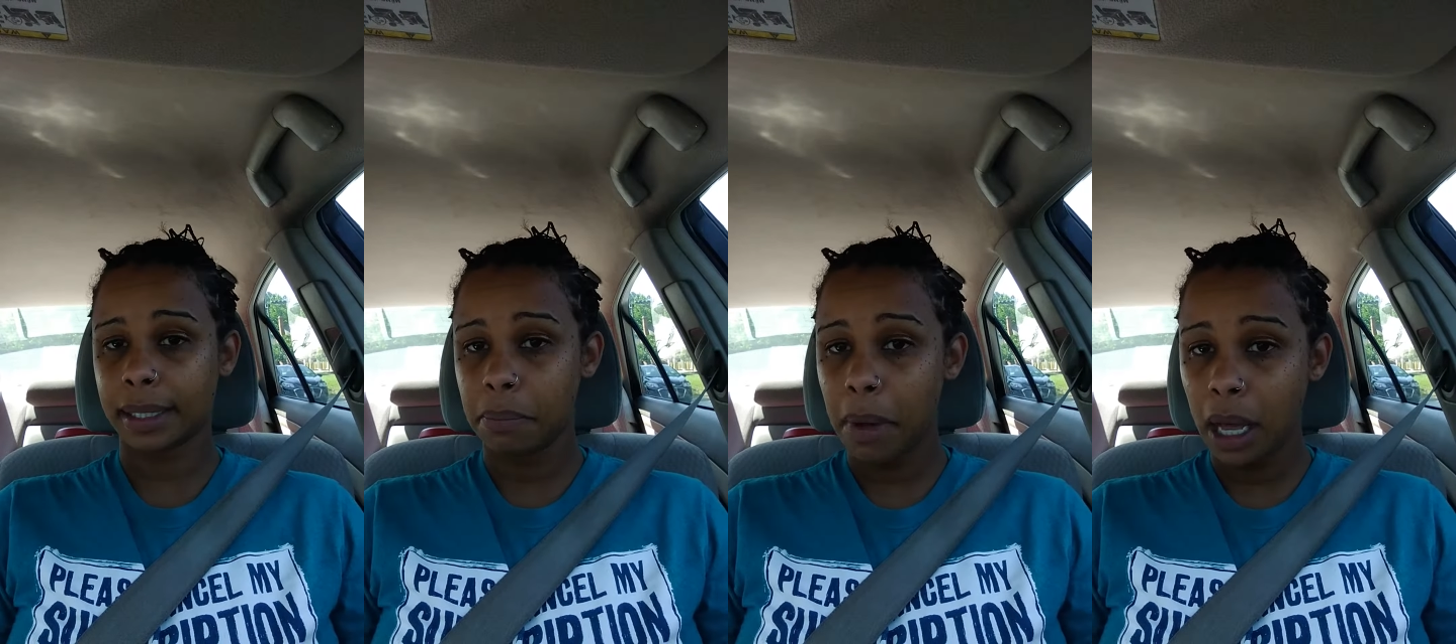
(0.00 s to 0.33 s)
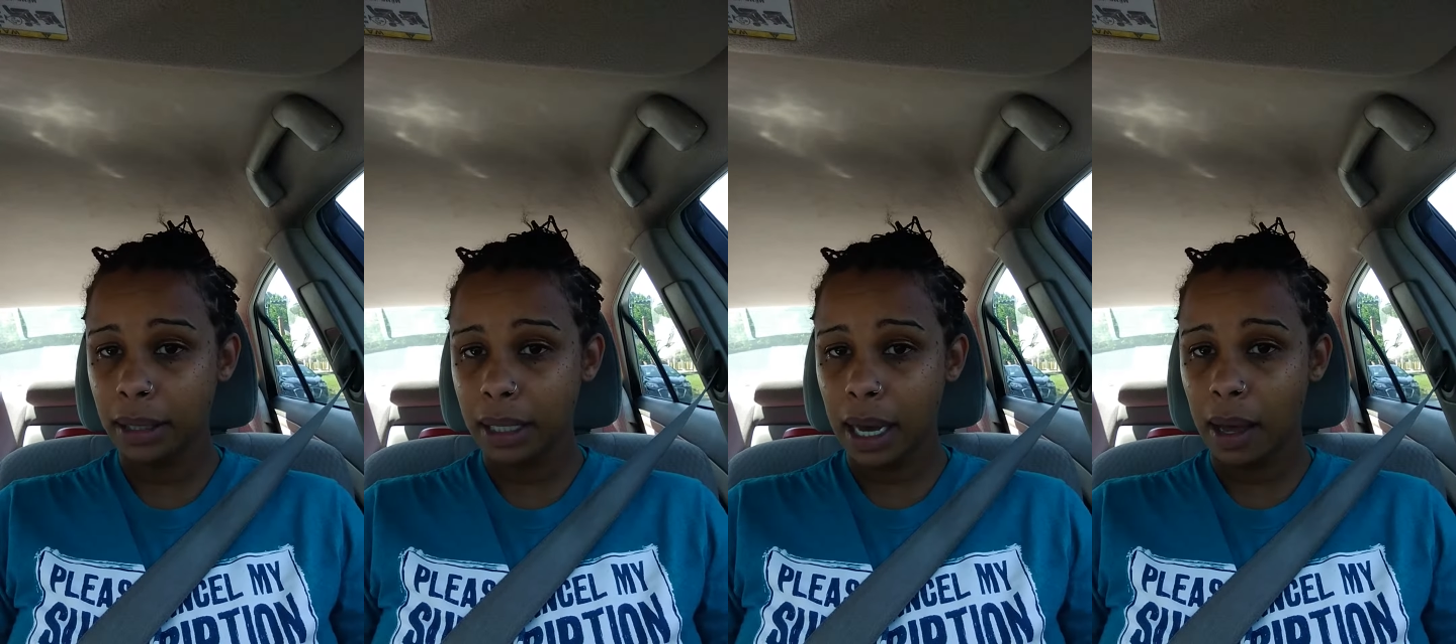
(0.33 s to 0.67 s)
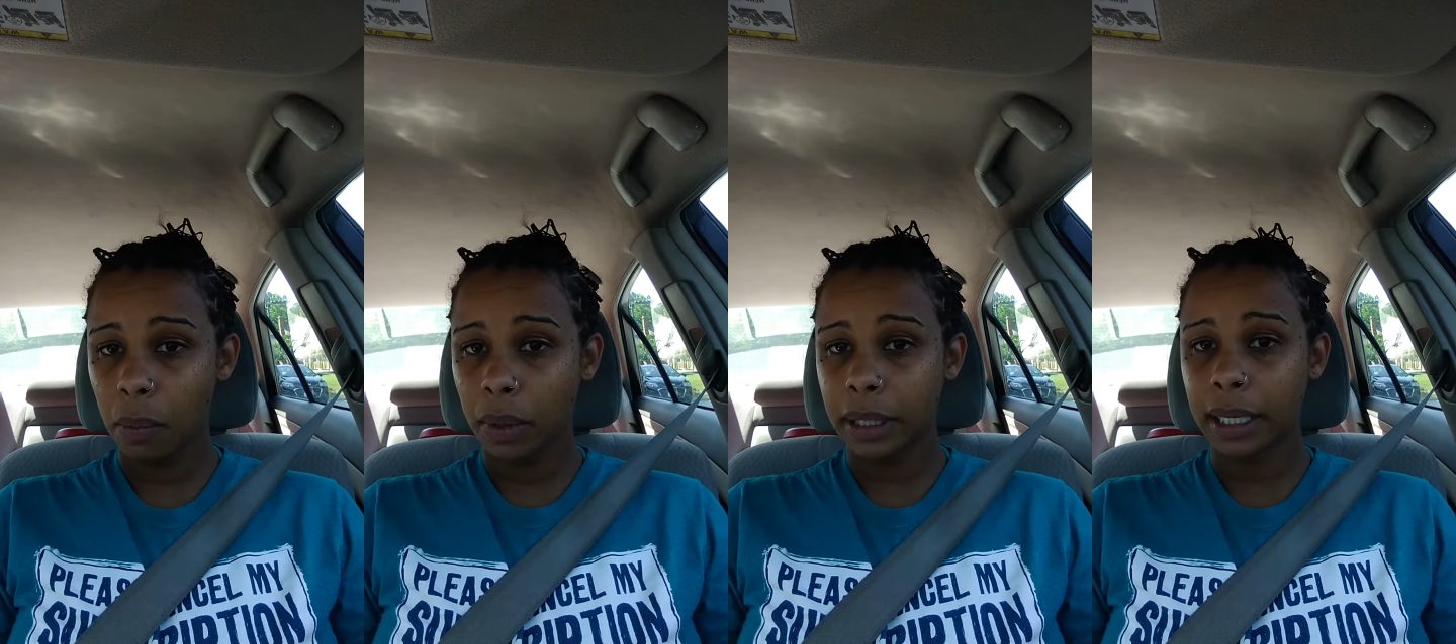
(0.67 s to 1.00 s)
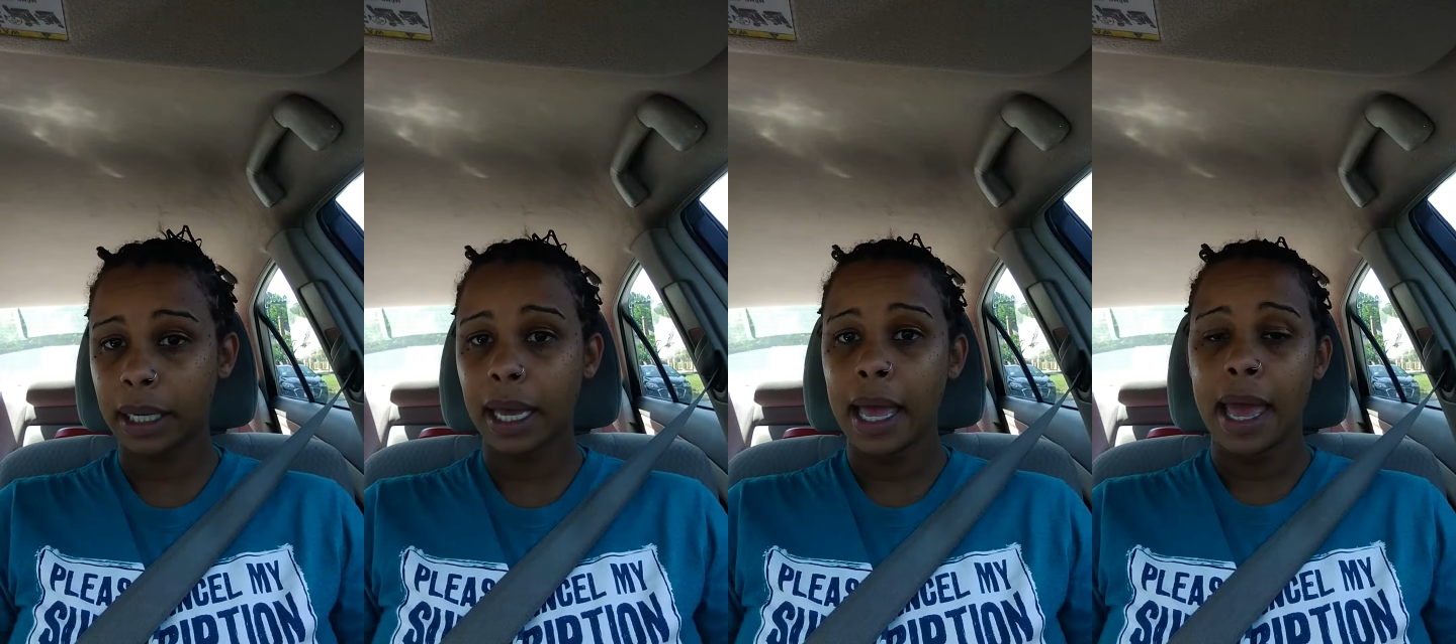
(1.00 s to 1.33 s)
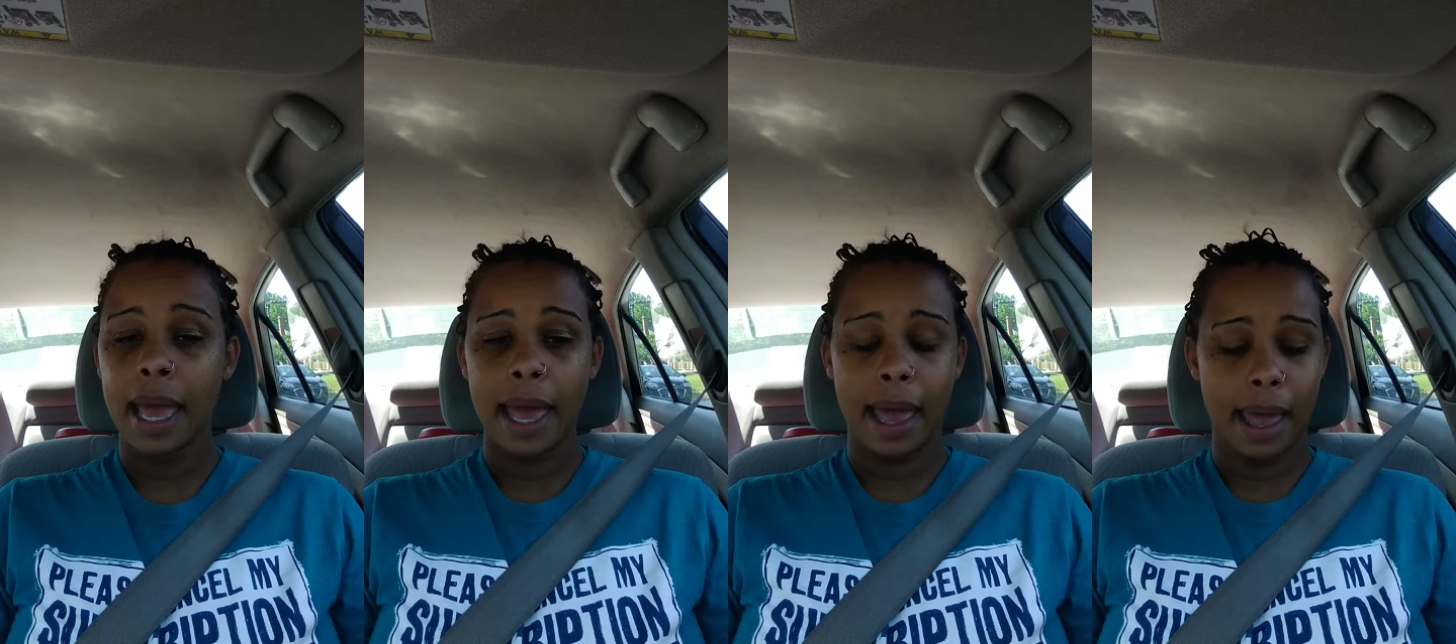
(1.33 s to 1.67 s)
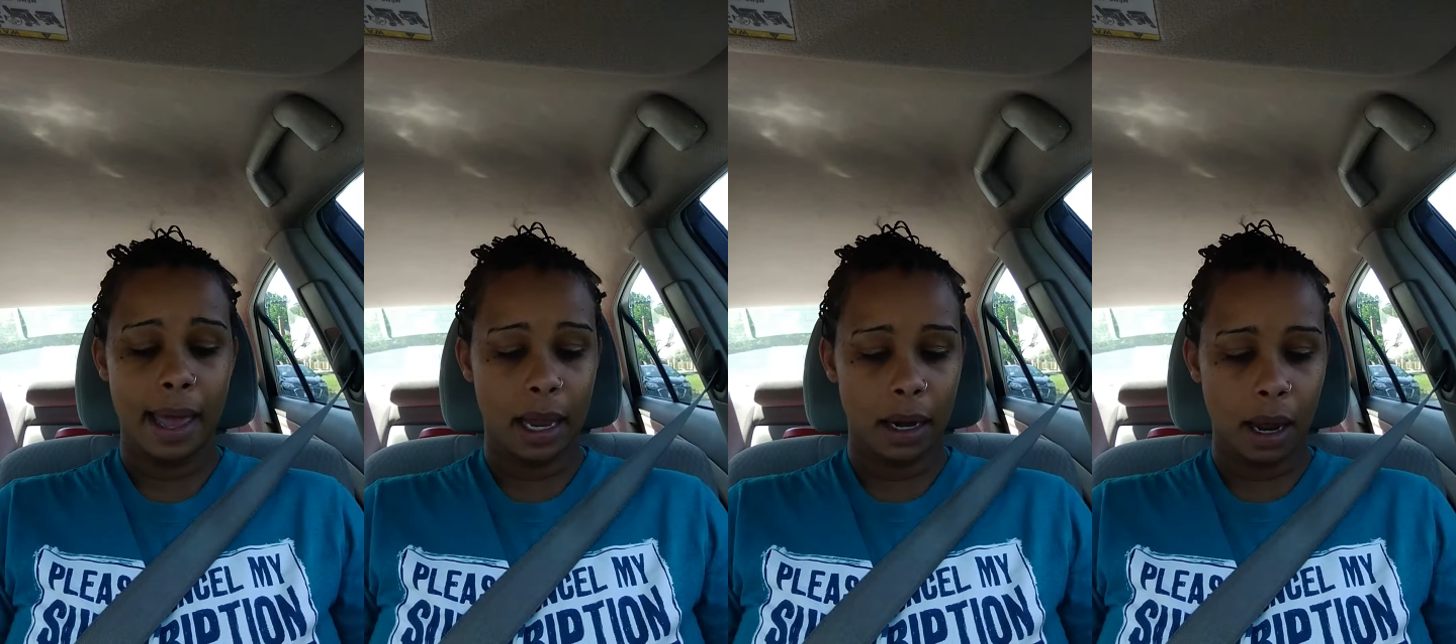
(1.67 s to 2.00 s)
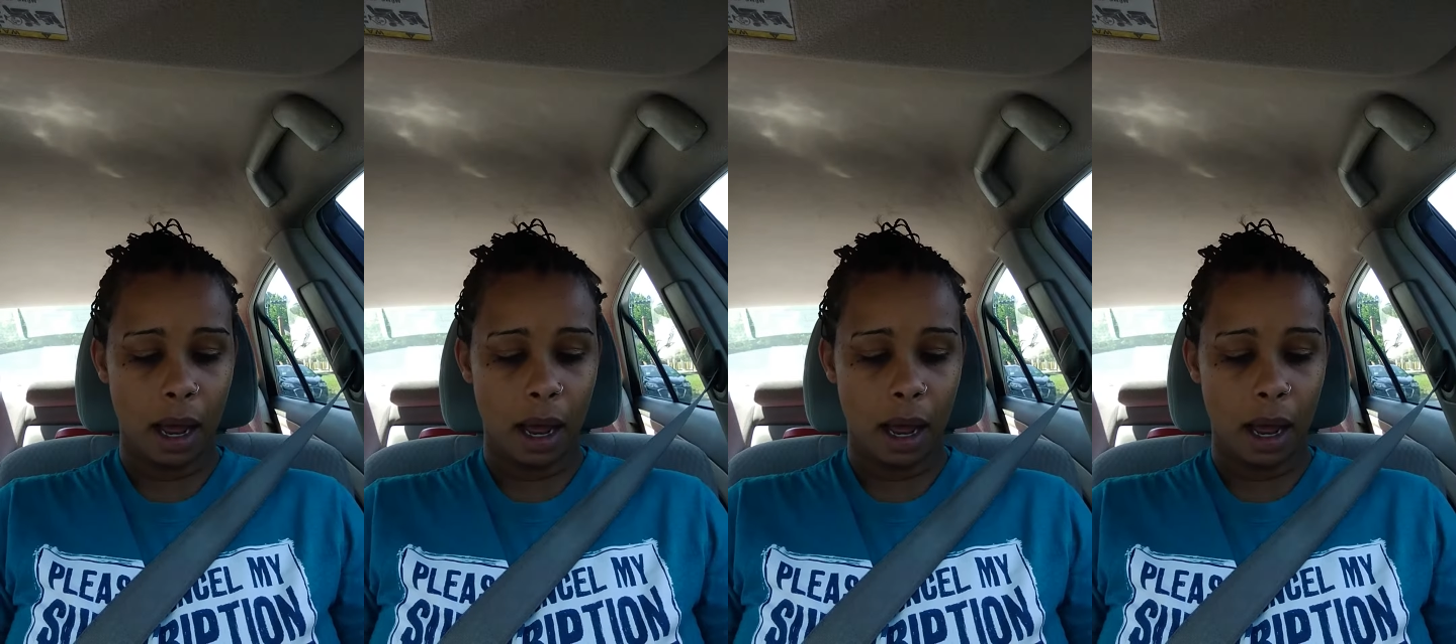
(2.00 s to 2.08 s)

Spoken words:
month, God willing. And